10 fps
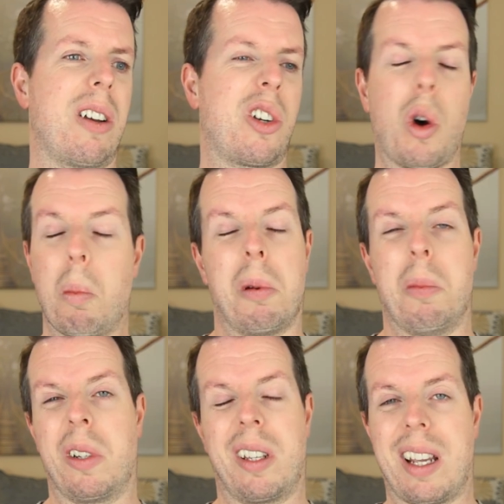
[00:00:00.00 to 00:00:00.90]

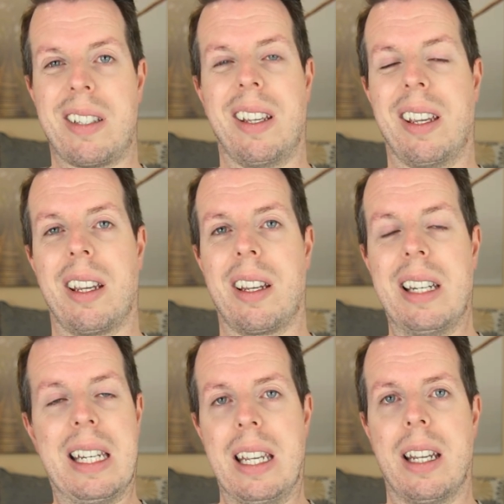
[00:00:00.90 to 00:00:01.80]
compliment getting
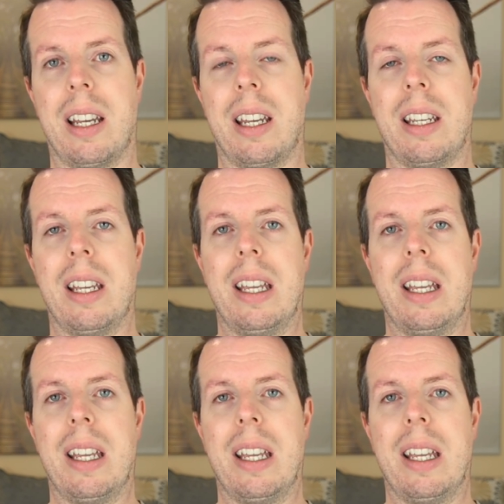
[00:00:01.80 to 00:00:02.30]
DNA.